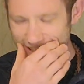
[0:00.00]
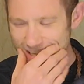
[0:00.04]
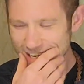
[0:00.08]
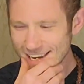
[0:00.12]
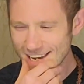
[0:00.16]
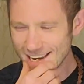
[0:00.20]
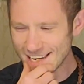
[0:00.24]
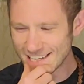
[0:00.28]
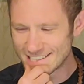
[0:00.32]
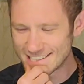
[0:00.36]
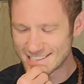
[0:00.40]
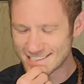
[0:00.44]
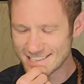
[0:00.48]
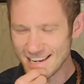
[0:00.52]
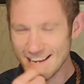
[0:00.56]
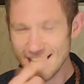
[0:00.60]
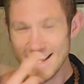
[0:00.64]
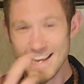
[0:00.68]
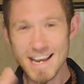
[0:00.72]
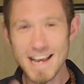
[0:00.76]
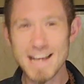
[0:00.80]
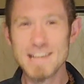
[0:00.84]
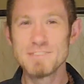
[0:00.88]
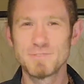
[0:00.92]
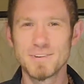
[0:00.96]

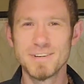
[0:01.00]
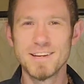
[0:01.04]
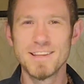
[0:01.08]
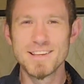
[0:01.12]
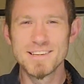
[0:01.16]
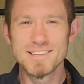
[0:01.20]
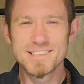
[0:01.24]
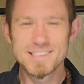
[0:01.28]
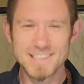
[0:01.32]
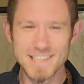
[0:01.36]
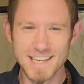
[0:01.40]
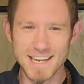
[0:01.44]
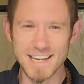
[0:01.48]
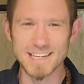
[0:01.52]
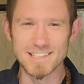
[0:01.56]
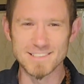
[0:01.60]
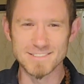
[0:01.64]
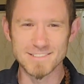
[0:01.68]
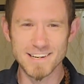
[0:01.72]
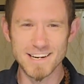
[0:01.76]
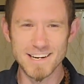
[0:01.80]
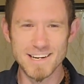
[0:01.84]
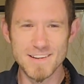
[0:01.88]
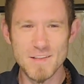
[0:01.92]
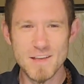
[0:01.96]
it's one of those things,
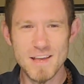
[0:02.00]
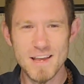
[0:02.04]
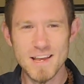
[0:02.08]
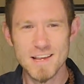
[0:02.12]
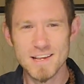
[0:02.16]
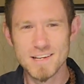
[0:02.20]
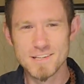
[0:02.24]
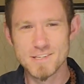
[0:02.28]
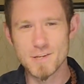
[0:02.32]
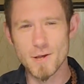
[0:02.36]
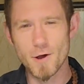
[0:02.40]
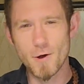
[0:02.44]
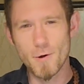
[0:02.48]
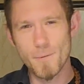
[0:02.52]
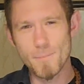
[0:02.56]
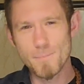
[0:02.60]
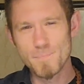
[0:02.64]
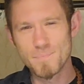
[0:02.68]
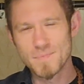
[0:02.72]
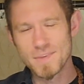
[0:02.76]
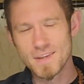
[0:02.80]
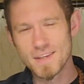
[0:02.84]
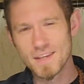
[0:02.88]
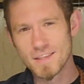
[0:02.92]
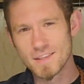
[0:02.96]
right?
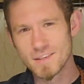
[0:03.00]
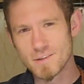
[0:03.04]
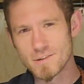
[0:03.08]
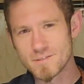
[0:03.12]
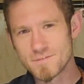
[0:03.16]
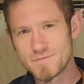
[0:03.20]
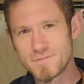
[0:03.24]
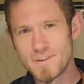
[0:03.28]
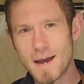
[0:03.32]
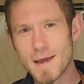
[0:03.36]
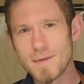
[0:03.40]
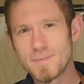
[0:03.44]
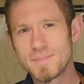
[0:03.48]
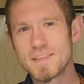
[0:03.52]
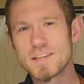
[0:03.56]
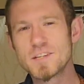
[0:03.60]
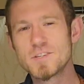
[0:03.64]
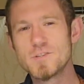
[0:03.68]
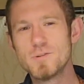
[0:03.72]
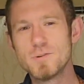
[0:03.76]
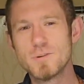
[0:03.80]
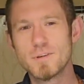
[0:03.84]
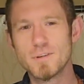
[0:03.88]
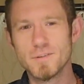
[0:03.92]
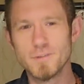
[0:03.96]
So there's 5
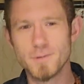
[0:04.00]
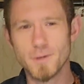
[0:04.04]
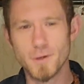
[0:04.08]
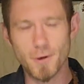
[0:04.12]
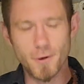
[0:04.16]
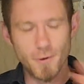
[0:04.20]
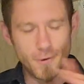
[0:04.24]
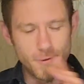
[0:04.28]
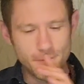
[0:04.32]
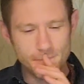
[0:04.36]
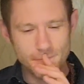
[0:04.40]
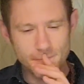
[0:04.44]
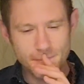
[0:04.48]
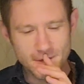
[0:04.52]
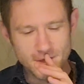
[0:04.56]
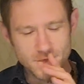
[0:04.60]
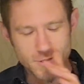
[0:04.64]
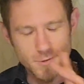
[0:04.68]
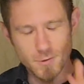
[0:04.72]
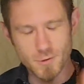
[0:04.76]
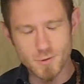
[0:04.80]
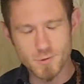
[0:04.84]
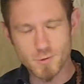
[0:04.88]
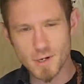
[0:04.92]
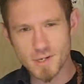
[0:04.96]
things you can do
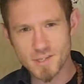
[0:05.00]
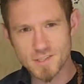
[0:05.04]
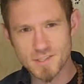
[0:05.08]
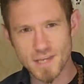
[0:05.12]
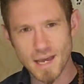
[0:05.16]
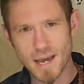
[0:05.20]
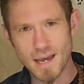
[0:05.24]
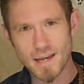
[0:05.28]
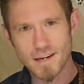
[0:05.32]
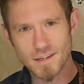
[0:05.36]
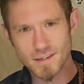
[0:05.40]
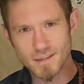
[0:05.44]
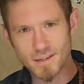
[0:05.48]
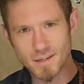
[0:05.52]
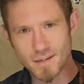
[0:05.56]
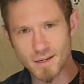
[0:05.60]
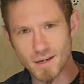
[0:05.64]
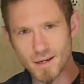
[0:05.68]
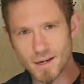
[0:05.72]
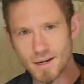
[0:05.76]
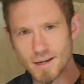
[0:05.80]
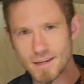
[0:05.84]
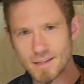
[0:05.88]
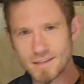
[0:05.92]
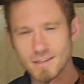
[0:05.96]
to address that
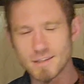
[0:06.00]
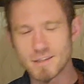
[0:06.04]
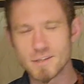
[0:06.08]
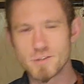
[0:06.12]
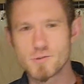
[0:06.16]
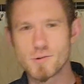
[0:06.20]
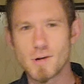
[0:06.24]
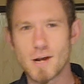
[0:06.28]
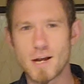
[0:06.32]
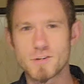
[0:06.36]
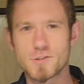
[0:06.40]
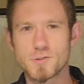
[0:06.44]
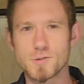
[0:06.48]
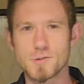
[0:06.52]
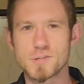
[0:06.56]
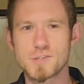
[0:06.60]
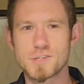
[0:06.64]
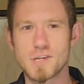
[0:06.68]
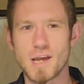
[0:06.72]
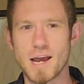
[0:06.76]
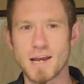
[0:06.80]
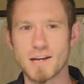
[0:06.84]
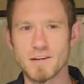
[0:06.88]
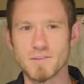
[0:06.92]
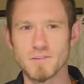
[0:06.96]
in the contractual
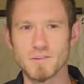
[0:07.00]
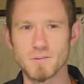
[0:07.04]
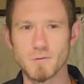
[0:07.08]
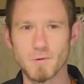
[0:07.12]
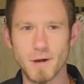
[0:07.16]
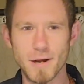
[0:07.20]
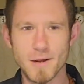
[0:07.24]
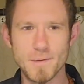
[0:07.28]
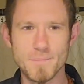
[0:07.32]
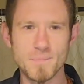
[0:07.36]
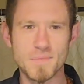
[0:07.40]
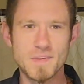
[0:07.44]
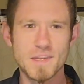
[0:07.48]
side of it, right?